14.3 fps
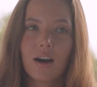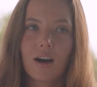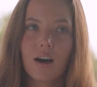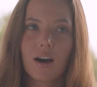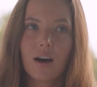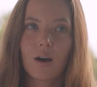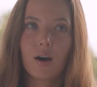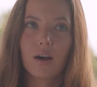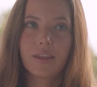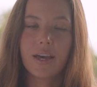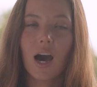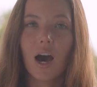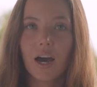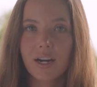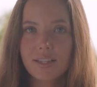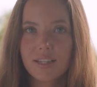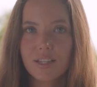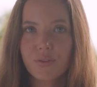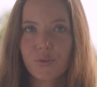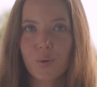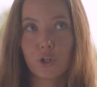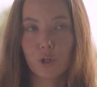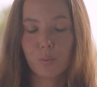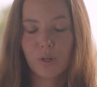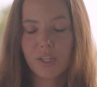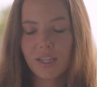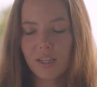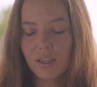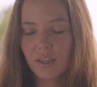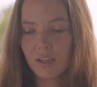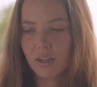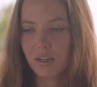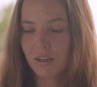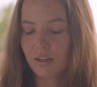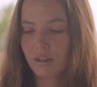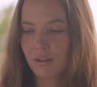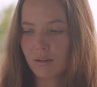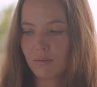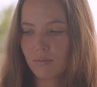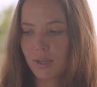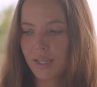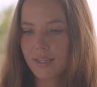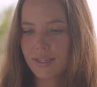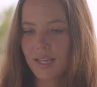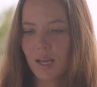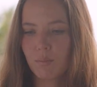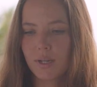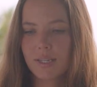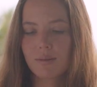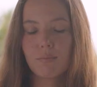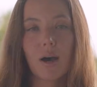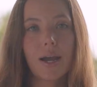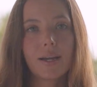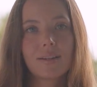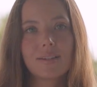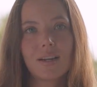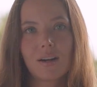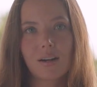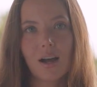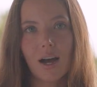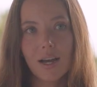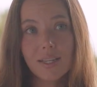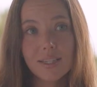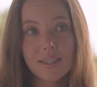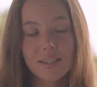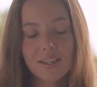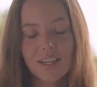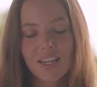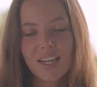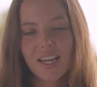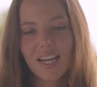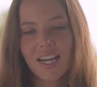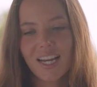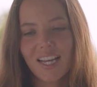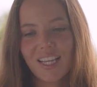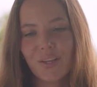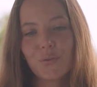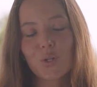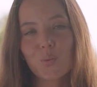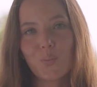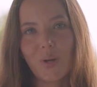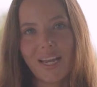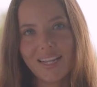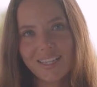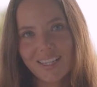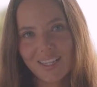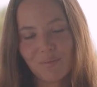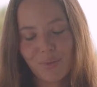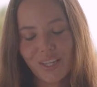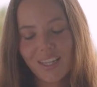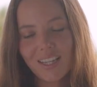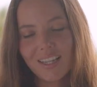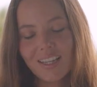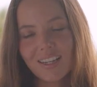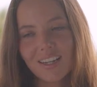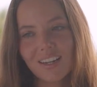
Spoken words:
The artist from Germany, his name is Mike Dargas. He was painted me